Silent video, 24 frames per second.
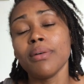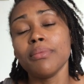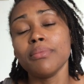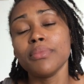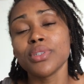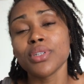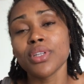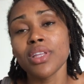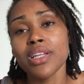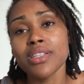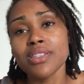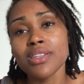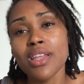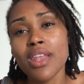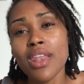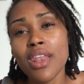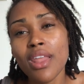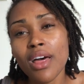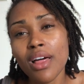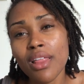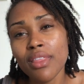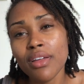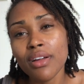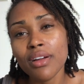So that's
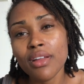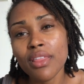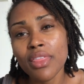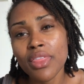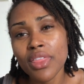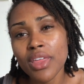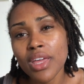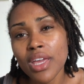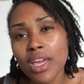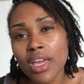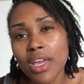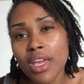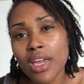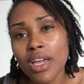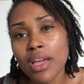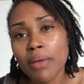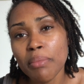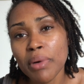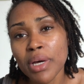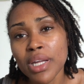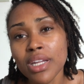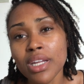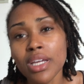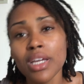another thing.
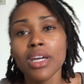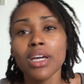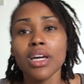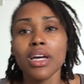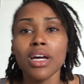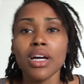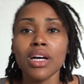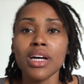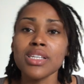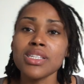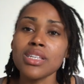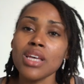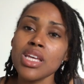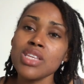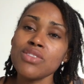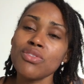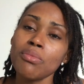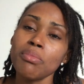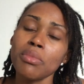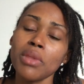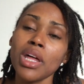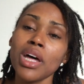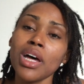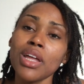But aside
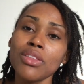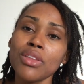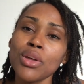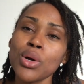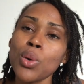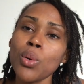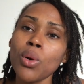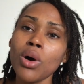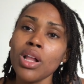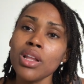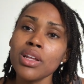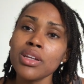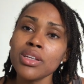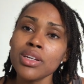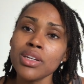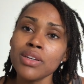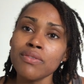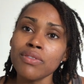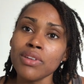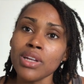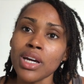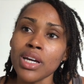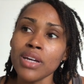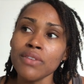from that, the quality
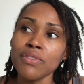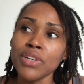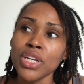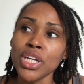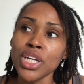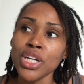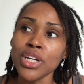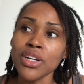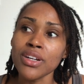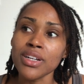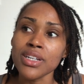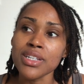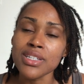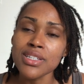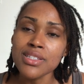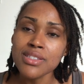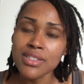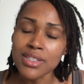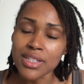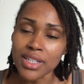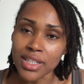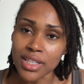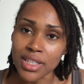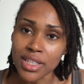of life here is
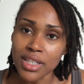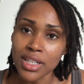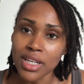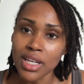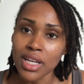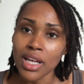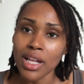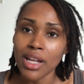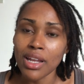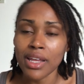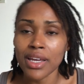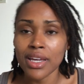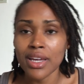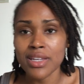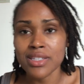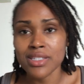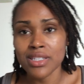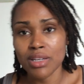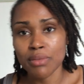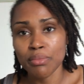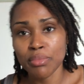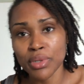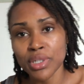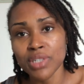good. Like I
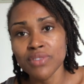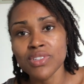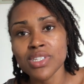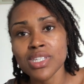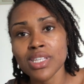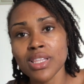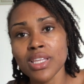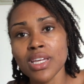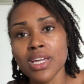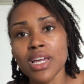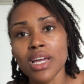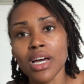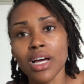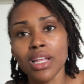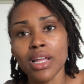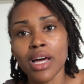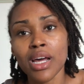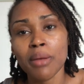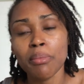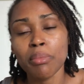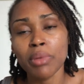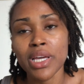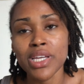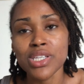said previously, a lot
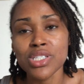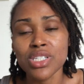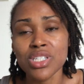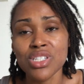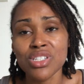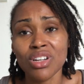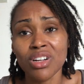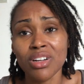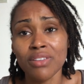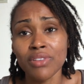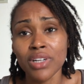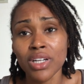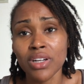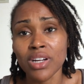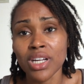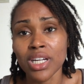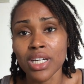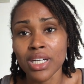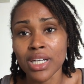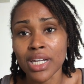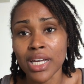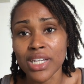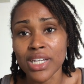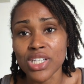of places are very
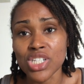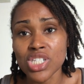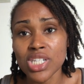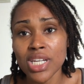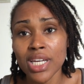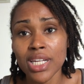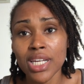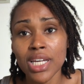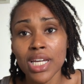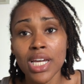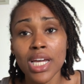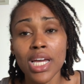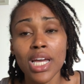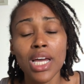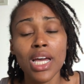unhygienic.